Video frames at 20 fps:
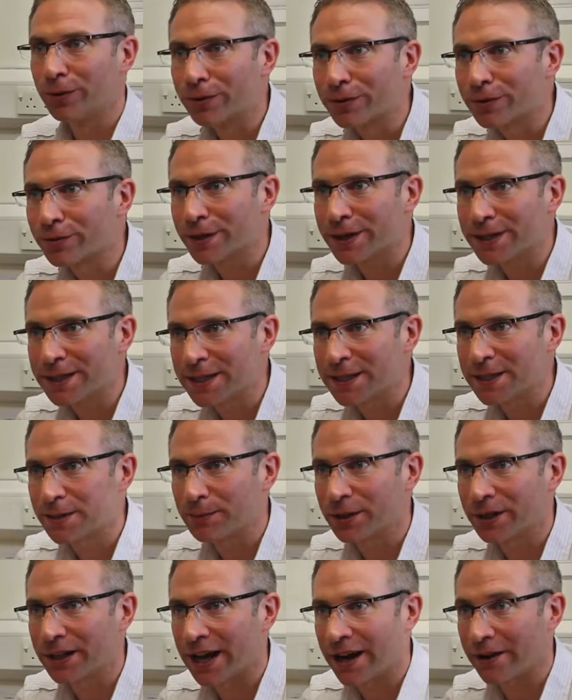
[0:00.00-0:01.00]
3
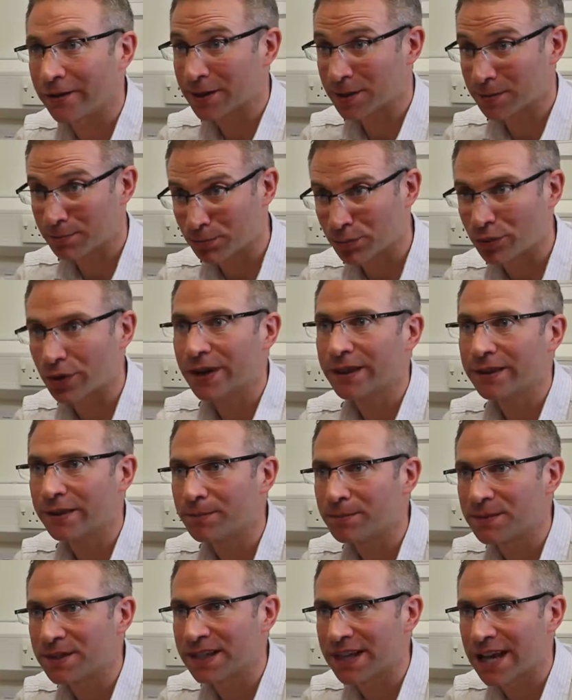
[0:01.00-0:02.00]
discipline areas and bring
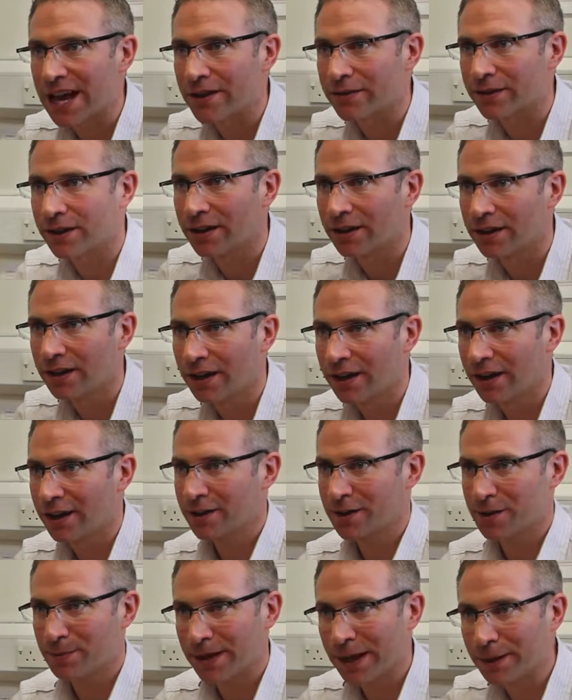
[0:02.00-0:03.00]
them together
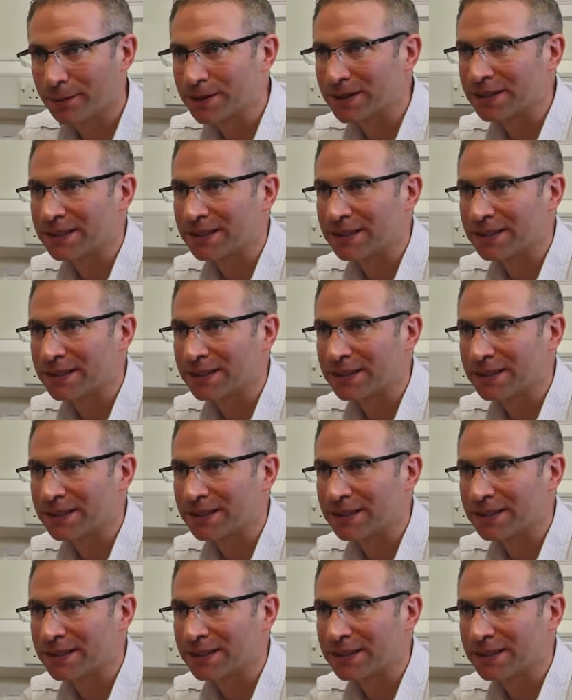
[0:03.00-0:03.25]
to be able to